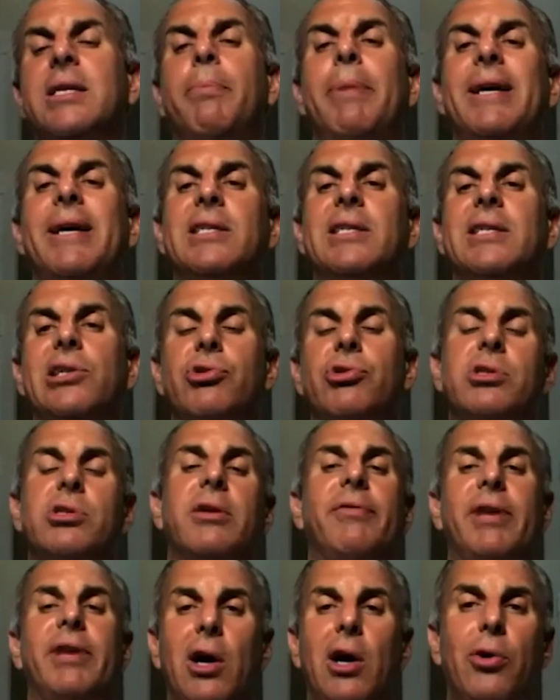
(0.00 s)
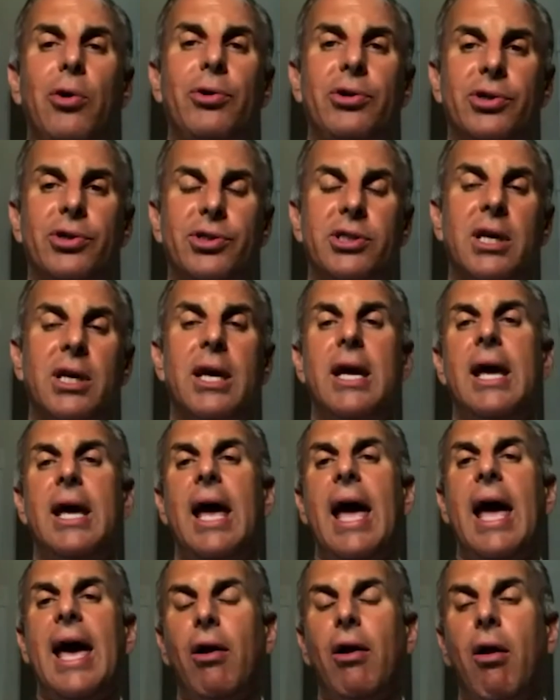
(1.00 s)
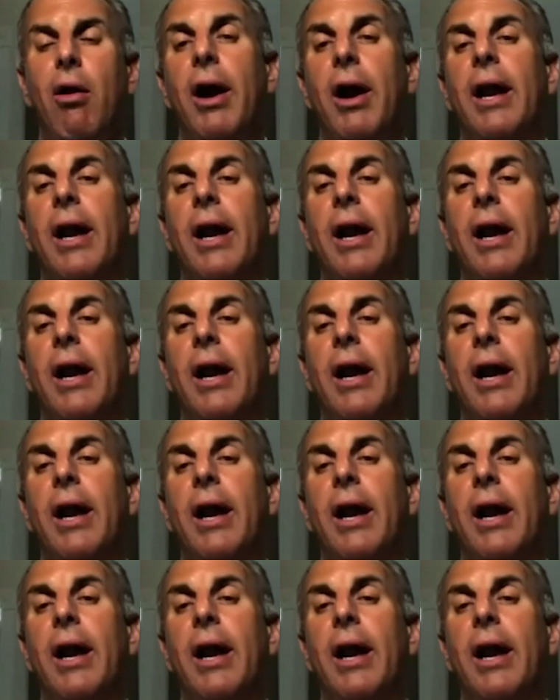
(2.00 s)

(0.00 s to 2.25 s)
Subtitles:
best interest of the owners at heart.